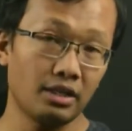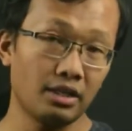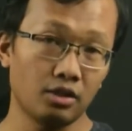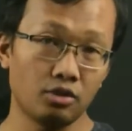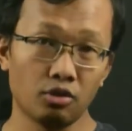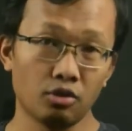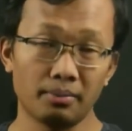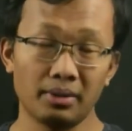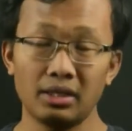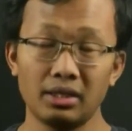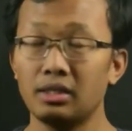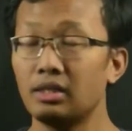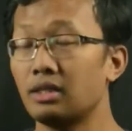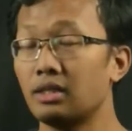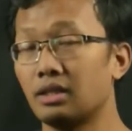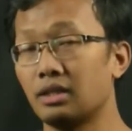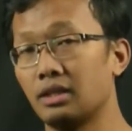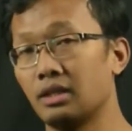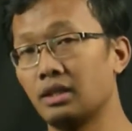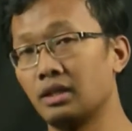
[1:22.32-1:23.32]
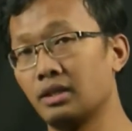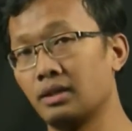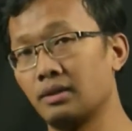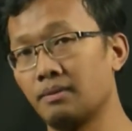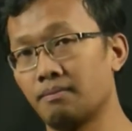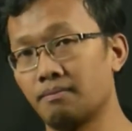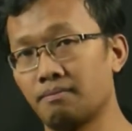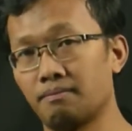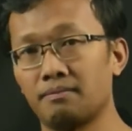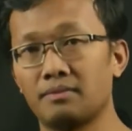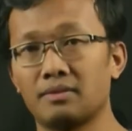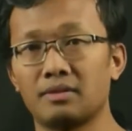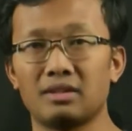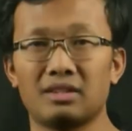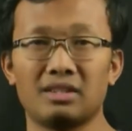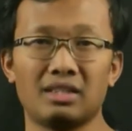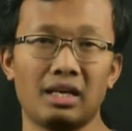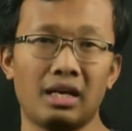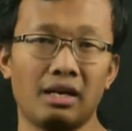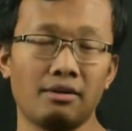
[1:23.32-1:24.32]
the domain,
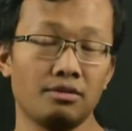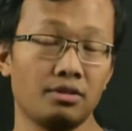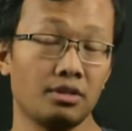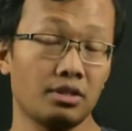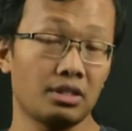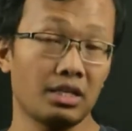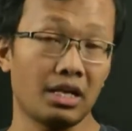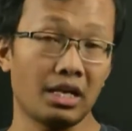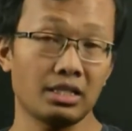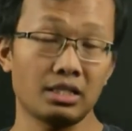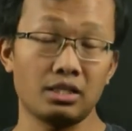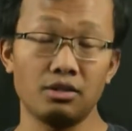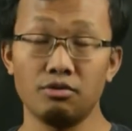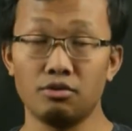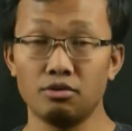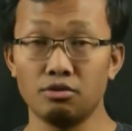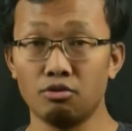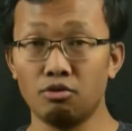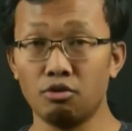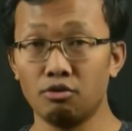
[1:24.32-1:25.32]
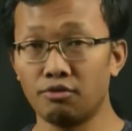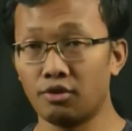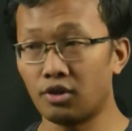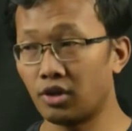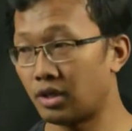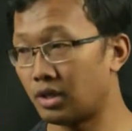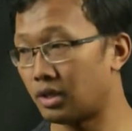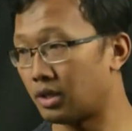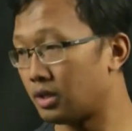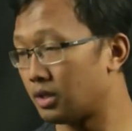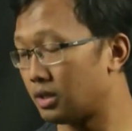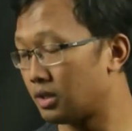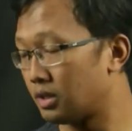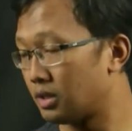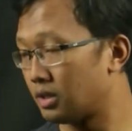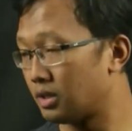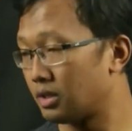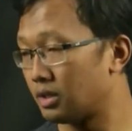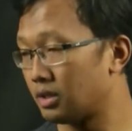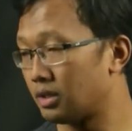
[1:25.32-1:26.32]
I would just ask you to go for
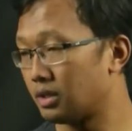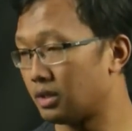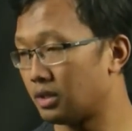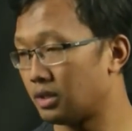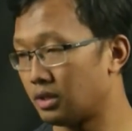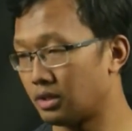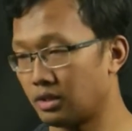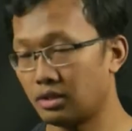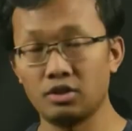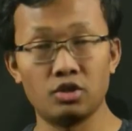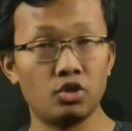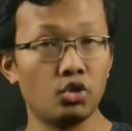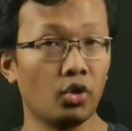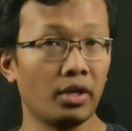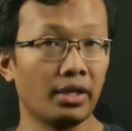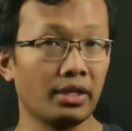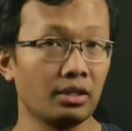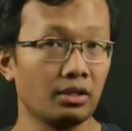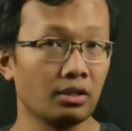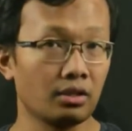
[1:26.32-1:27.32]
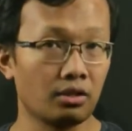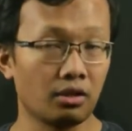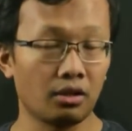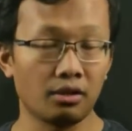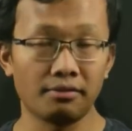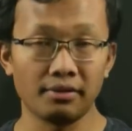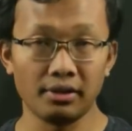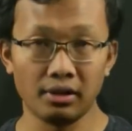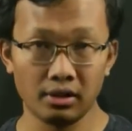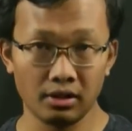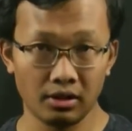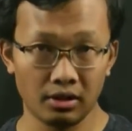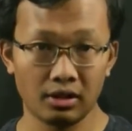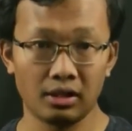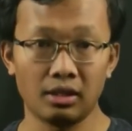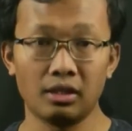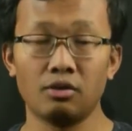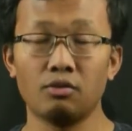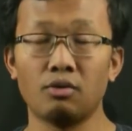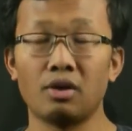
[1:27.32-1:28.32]
drawing the curve in
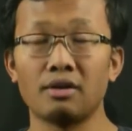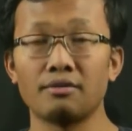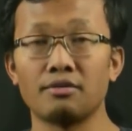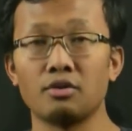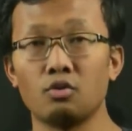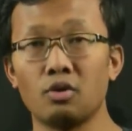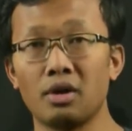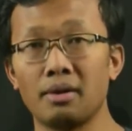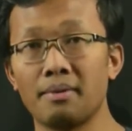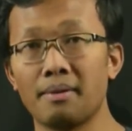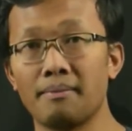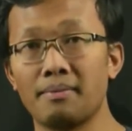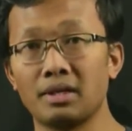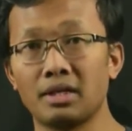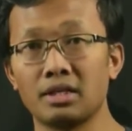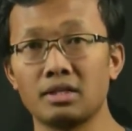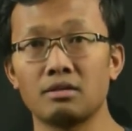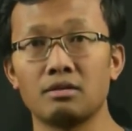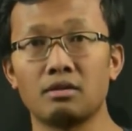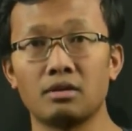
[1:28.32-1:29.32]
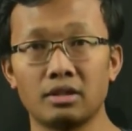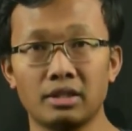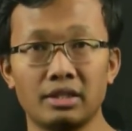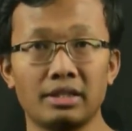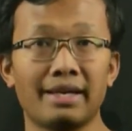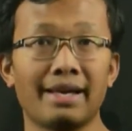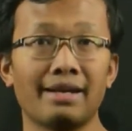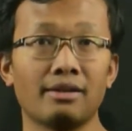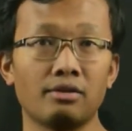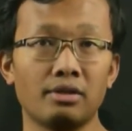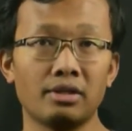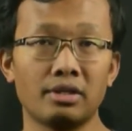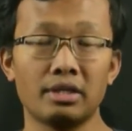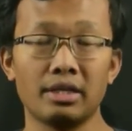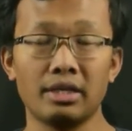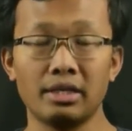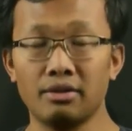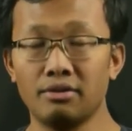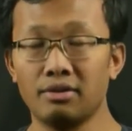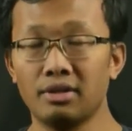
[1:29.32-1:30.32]
one of the web application or in calculator,
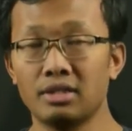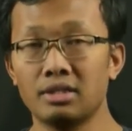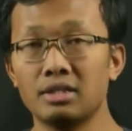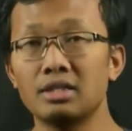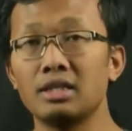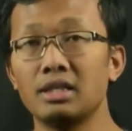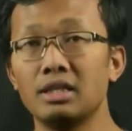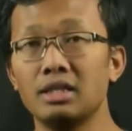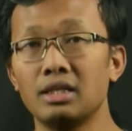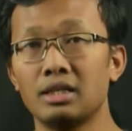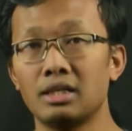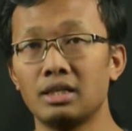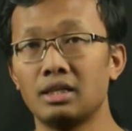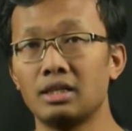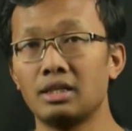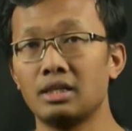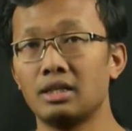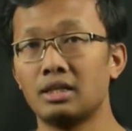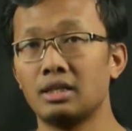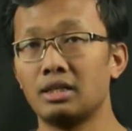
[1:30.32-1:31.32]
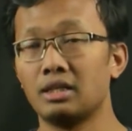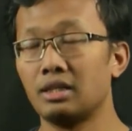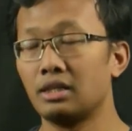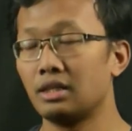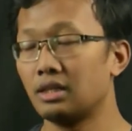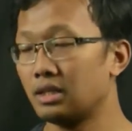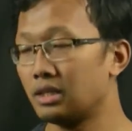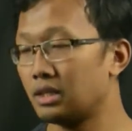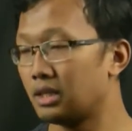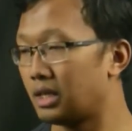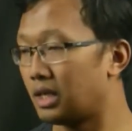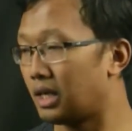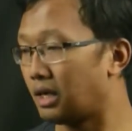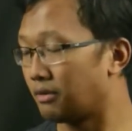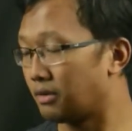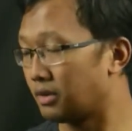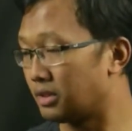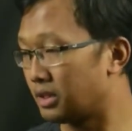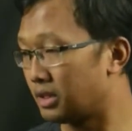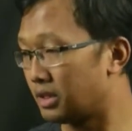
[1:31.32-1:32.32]
and you can see how
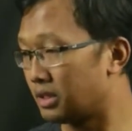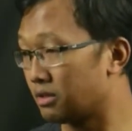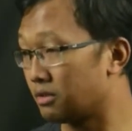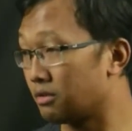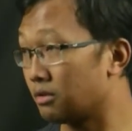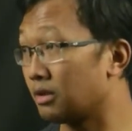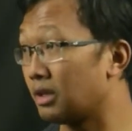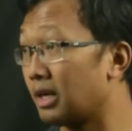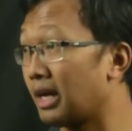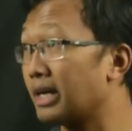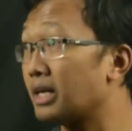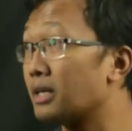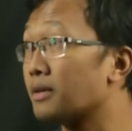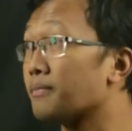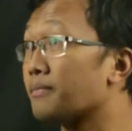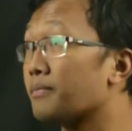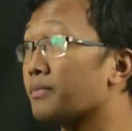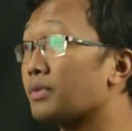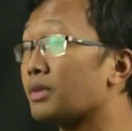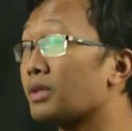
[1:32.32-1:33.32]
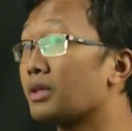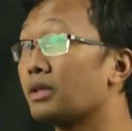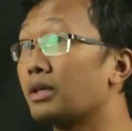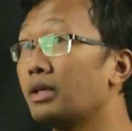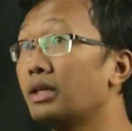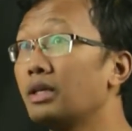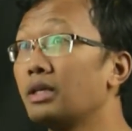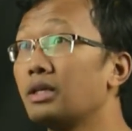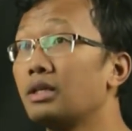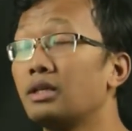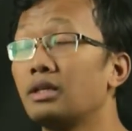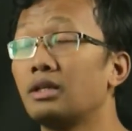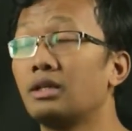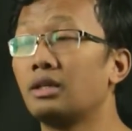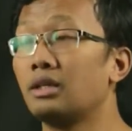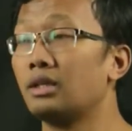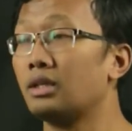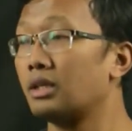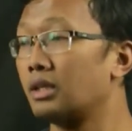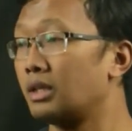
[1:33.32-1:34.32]
does this look like. Okay.
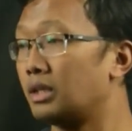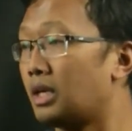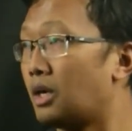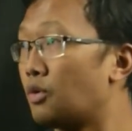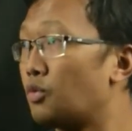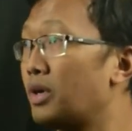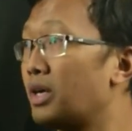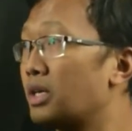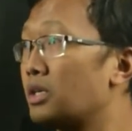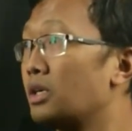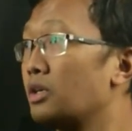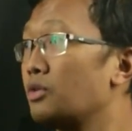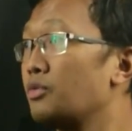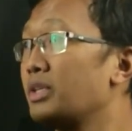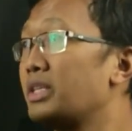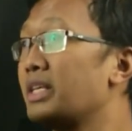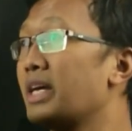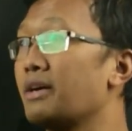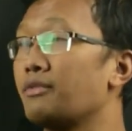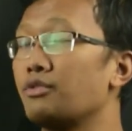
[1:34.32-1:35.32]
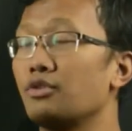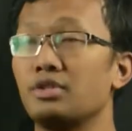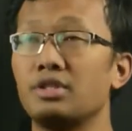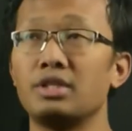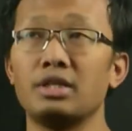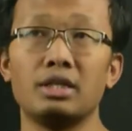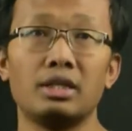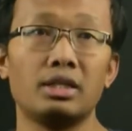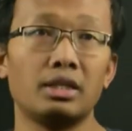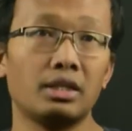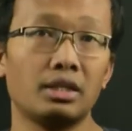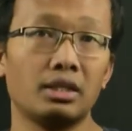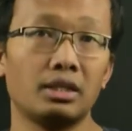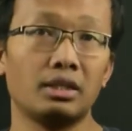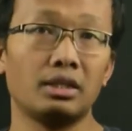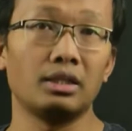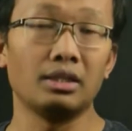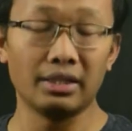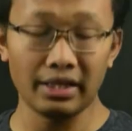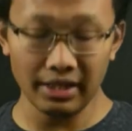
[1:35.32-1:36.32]
Now we are done with f of g.
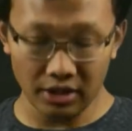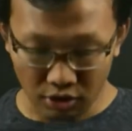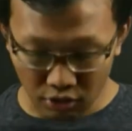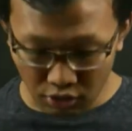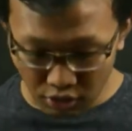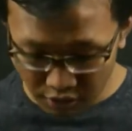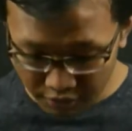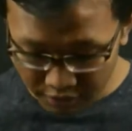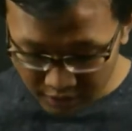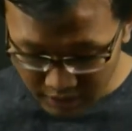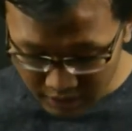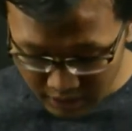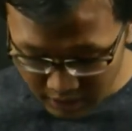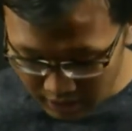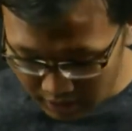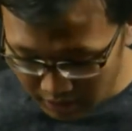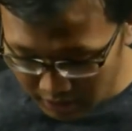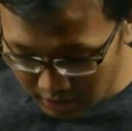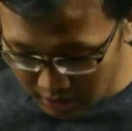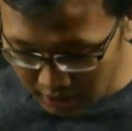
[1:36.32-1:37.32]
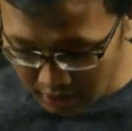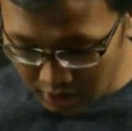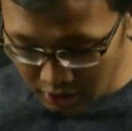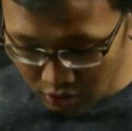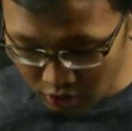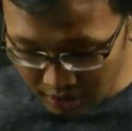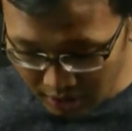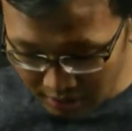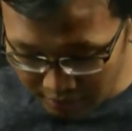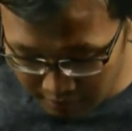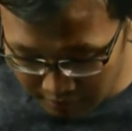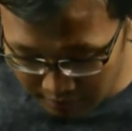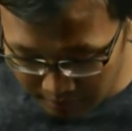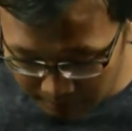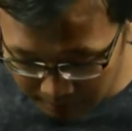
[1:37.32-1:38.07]
Let's go for g of f